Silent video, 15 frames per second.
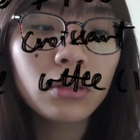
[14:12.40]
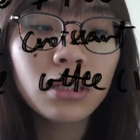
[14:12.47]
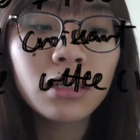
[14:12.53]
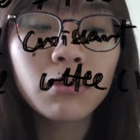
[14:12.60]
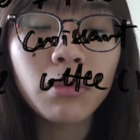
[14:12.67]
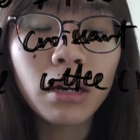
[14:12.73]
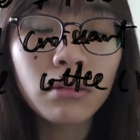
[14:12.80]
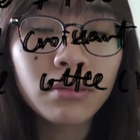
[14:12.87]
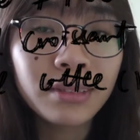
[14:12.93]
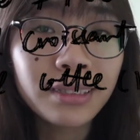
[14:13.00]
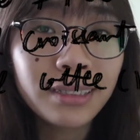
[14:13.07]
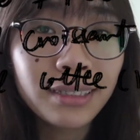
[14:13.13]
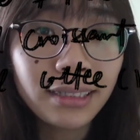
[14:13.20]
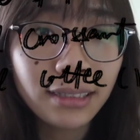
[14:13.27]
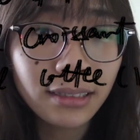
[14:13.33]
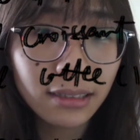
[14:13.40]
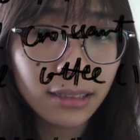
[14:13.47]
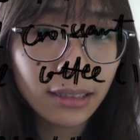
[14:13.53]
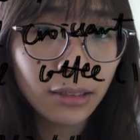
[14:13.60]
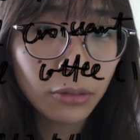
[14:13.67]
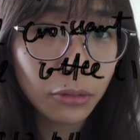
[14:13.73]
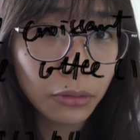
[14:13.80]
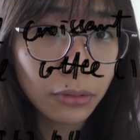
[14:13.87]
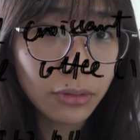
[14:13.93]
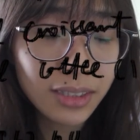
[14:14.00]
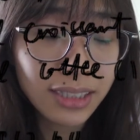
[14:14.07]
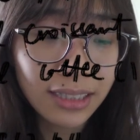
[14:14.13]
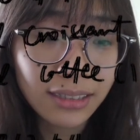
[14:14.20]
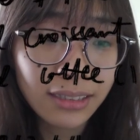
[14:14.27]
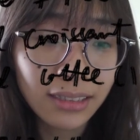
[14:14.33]
total amount is
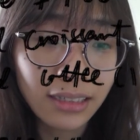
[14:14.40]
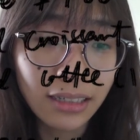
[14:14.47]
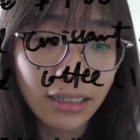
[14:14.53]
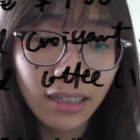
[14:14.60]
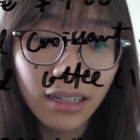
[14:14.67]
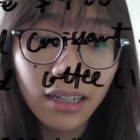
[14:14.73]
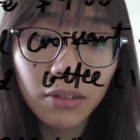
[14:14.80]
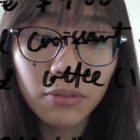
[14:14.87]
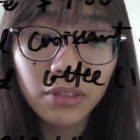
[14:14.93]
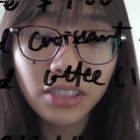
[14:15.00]
62.60